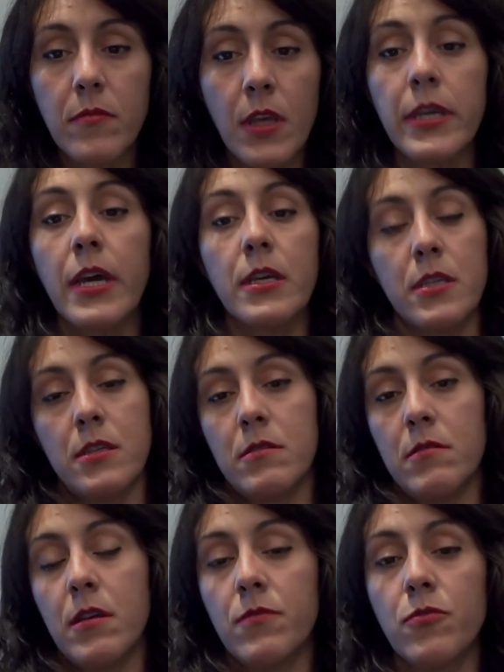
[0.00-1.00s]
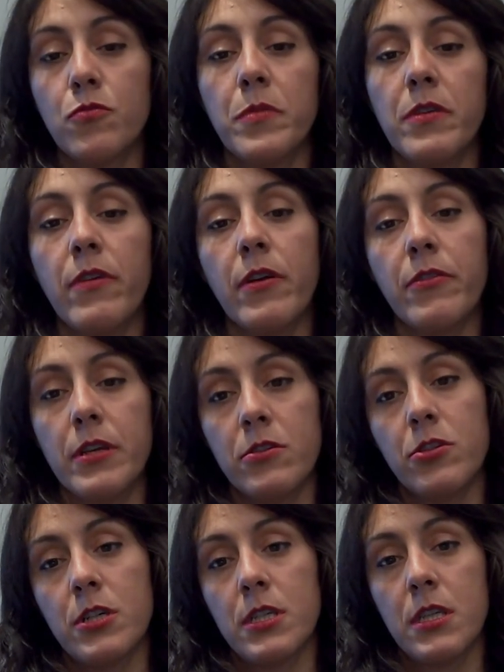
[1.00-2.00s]
yes, that would be very
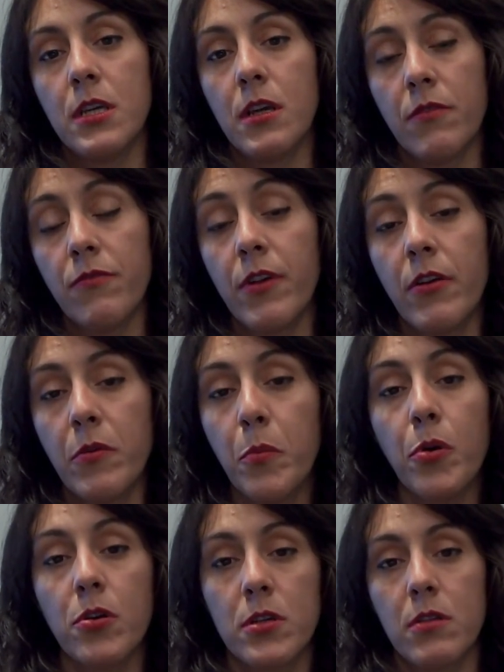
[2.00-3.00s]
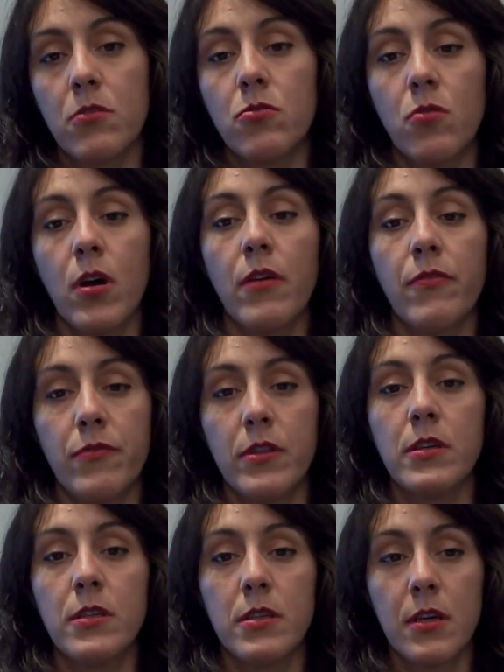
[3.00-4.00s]
interesting and very important to have
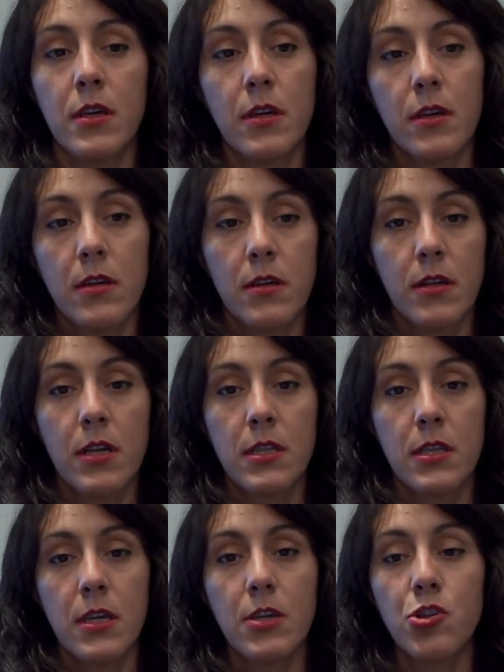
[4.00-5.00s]
this, let's say,